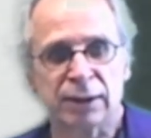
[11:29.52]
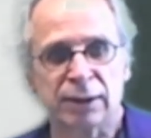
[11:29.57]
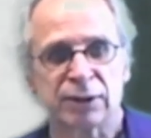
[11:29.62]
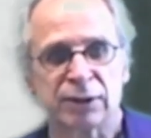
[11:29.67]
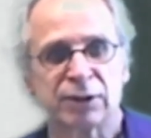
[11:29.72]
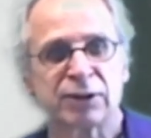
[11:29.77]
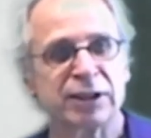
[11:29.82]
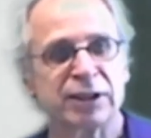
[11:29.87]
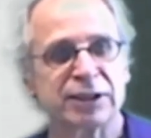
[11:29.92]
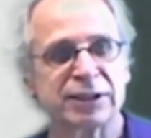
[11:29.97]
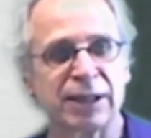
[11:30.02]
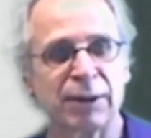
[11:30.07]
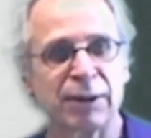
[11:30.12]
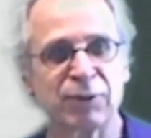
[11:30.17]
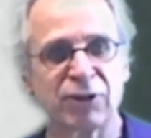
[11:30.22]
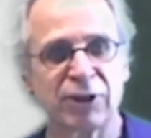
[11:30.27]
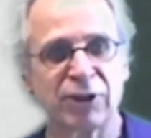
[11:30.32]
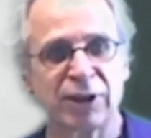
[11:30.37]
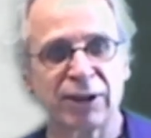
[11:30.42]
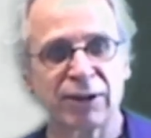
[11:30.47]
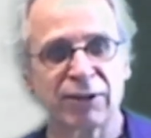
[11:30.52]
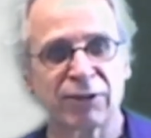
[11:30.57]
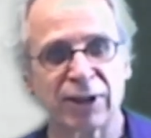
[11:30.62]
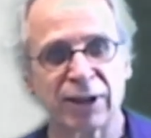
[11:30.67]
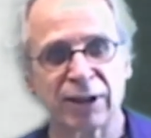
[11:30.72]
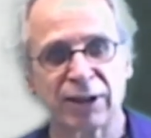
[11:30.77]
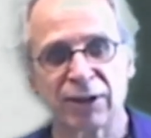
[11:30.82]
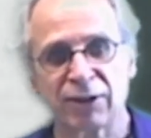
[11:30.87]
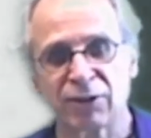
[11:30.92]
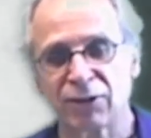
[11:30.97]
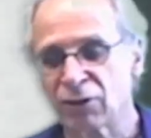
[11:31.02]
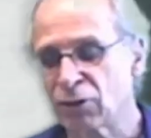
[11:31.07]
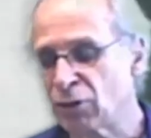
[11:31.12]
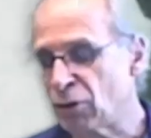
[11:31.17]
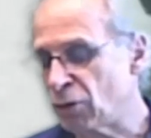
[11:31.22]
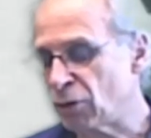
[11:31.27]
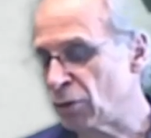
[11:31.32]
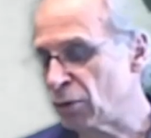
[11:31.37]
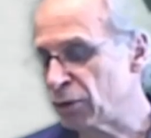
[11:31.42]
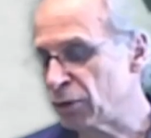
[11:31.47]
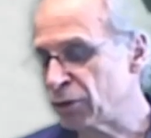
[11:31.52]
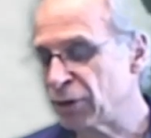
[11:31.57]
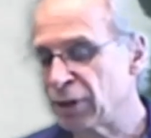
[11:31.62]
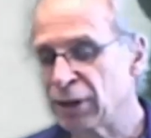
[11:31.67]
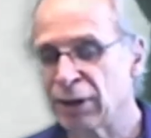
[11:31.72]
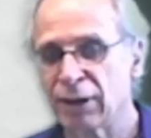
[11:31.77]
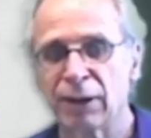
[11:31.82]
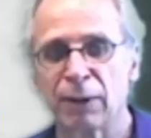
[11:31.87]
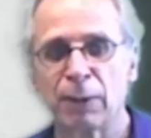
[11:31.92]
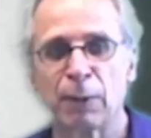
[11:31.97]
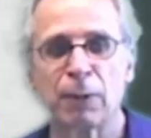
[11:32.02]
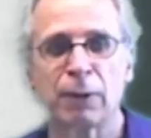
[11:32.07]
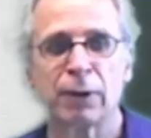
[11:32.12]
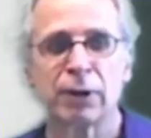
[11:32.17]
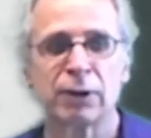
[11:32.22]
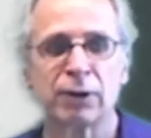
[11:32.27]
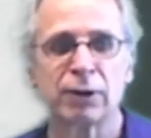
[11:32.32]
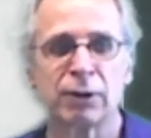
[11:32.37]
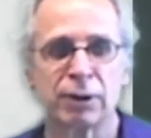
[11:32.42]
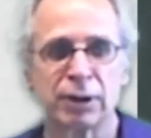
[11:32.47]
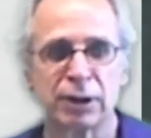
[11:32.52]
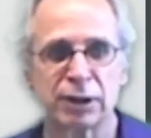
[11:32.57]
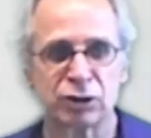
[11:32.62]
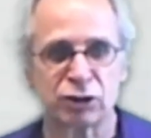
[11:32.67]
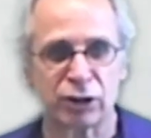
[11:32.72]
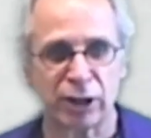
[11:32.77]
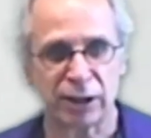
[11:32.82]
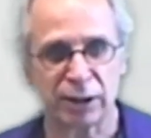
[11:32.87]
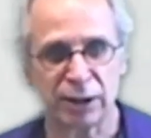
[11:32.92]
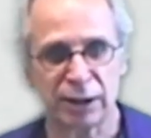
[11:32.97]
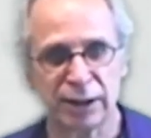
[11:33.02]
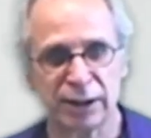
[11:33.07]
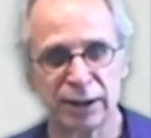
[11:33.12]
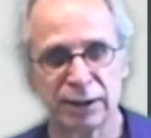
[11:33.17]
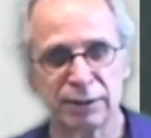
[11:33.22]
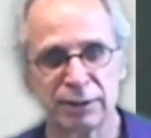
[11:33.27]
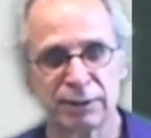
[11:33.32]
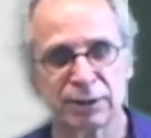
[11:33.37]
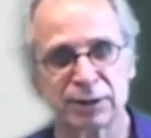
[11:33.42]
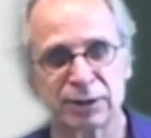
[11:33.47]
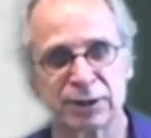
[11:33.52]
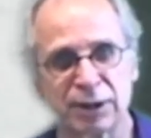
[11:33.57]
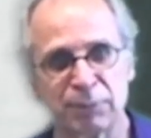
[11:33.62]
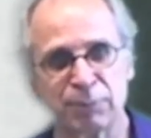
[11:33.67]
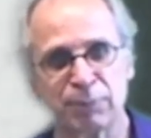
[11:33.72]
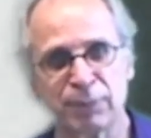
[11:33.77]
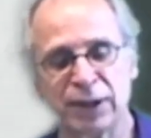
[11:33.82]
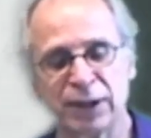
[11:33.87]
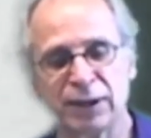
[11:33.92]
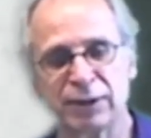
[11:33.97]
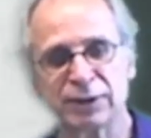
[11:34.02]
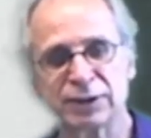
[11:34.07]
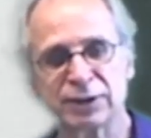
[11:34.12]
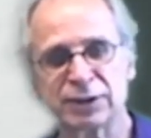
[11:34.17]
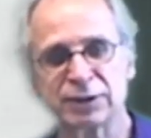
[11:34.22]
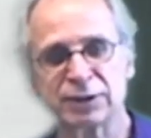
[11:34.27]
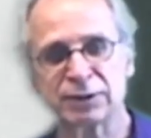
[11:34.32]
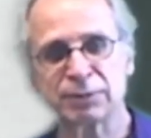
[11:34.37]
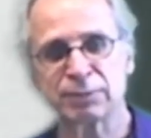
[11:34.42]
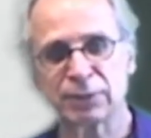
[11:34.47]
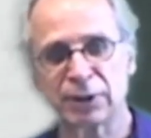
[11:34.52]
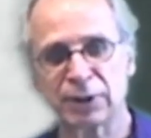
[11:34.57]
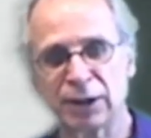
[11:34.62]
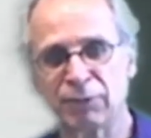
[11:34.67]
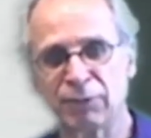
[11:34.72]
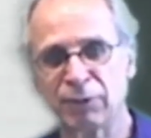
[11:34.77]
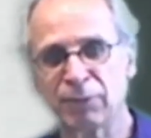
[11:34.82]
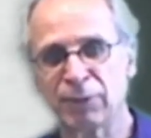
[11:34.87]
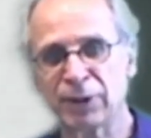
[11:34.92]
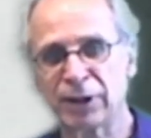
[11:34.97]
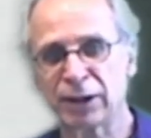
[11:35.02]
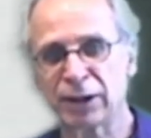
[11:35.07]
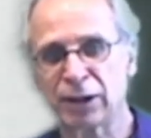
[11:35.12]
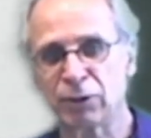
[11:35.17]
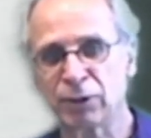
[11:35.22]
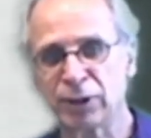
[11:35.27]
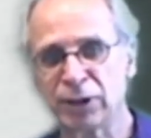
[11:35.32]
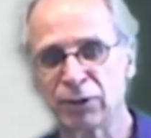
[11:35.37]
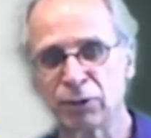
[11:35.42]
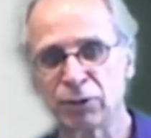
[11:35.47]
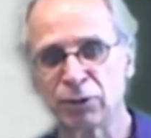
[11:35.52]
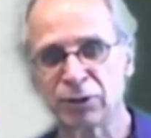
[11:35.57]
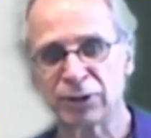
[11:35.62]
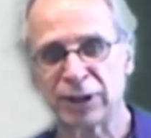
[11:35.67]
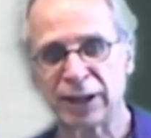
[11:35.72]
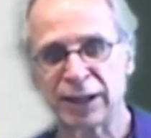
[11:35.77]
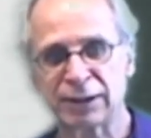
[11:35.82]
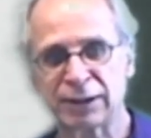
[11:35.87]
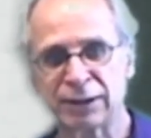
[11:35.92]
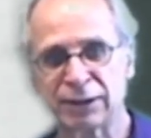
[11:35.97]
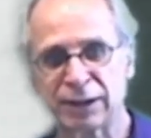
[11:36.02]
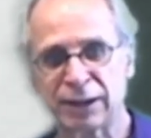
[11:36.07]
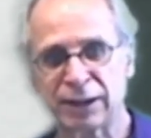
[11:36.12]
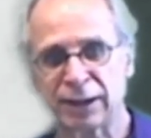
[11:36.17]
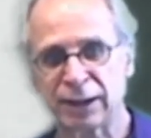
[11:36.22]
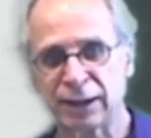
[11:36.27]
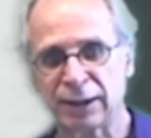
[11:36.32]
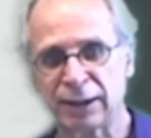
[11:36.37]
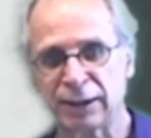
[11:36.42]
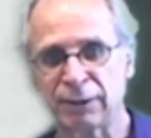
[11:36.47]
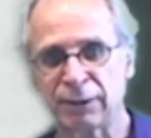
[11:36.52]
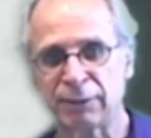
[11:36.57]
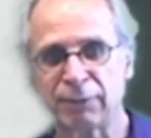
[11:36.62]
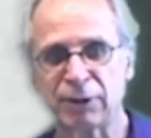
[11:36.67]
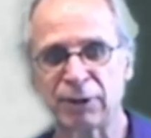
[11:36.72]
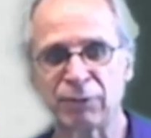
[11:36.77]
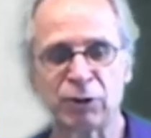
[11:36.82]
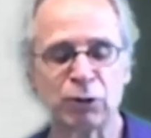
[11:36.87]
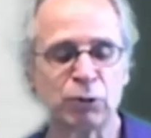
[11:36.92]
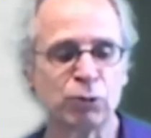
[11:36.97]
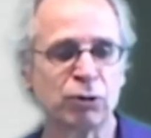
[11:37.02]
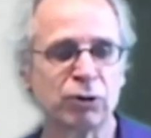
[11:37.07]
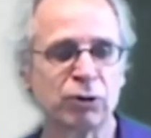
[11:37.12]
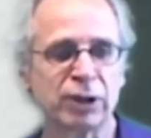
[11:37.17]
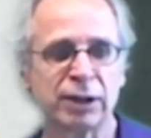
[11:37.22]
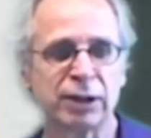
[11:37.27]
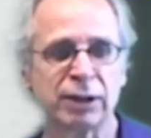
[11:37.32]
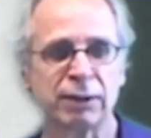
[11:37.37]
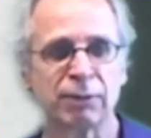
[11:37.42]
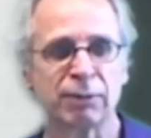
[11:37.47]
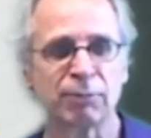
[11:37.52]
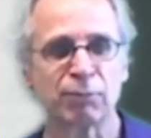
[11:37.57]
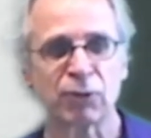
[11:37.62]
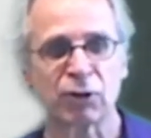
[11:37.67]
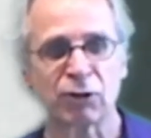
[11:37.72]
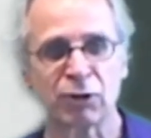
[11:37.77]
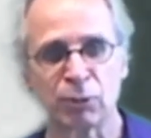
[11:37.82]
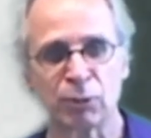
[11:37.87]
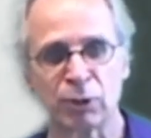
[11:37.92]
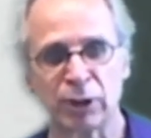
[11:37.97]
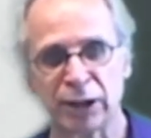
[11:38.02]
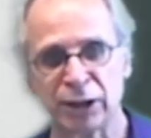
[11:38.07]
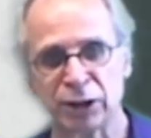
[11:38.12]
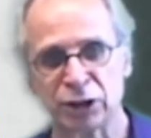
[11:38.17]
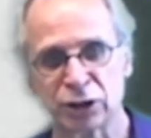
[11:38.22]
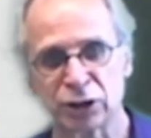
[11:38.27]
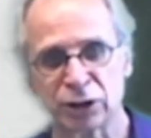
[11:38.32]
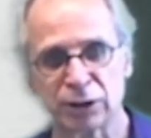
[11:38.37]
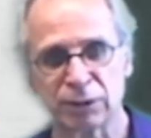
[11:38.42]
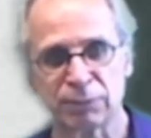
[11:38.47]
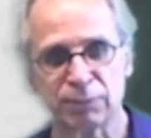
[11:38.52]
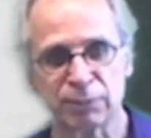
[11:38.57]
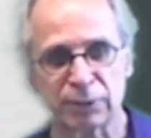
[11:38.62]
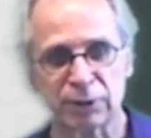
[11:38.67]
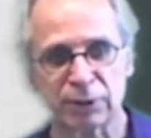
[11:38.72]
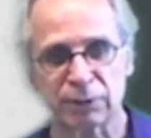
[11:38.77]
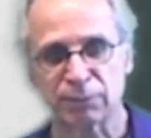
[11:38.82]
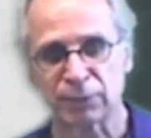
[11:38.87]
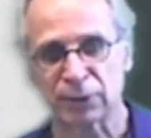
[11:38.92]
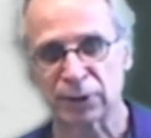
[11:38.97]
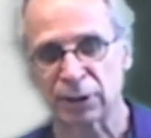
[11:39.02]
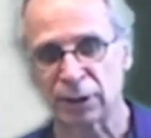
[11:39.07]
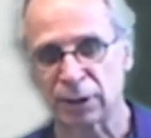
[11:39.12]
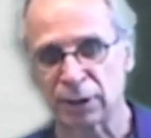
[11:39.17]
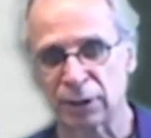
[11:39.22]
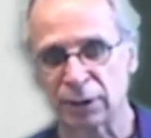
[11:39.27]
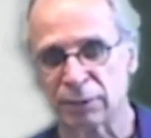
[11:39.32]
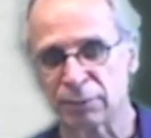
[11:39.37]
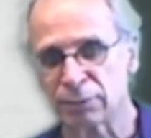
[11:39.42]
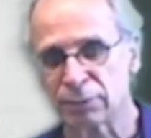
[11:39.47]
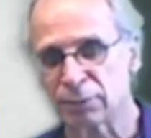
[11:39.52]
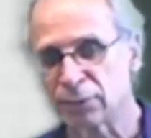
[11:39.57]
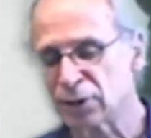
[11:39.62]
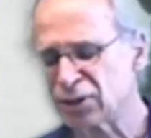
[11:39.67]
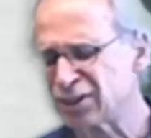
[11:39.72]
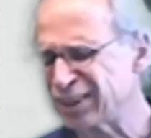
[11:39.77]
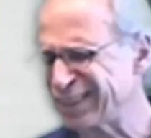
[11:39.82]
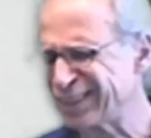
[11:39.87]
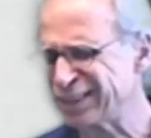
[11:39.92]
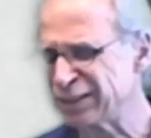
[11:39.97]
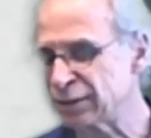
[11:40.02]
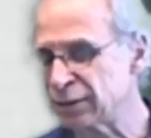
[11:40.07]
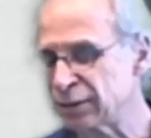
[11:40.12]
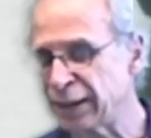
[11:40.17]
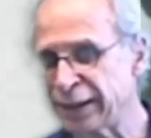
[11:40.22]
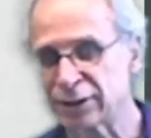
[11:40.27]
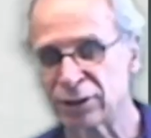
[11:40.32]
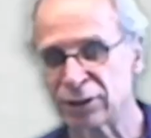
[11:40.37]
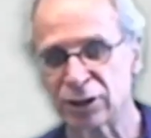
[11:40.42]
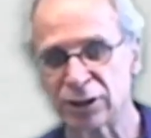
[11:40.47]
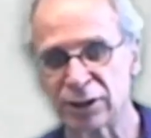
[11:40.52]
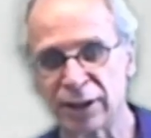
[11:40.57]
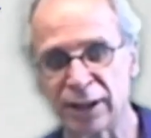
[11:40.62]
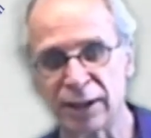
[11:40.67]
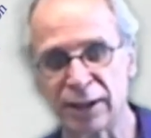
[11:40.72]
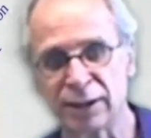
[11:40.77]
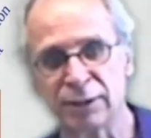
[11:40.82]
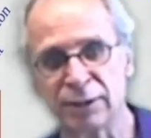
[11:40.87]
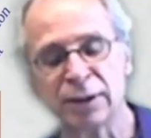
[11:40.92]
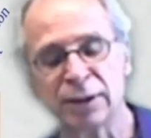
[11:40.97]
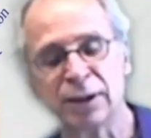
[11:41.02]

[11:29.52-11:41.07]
There is something that is called channeling. That means, and we will go into that when we do the simulation. I think it's lecture 10,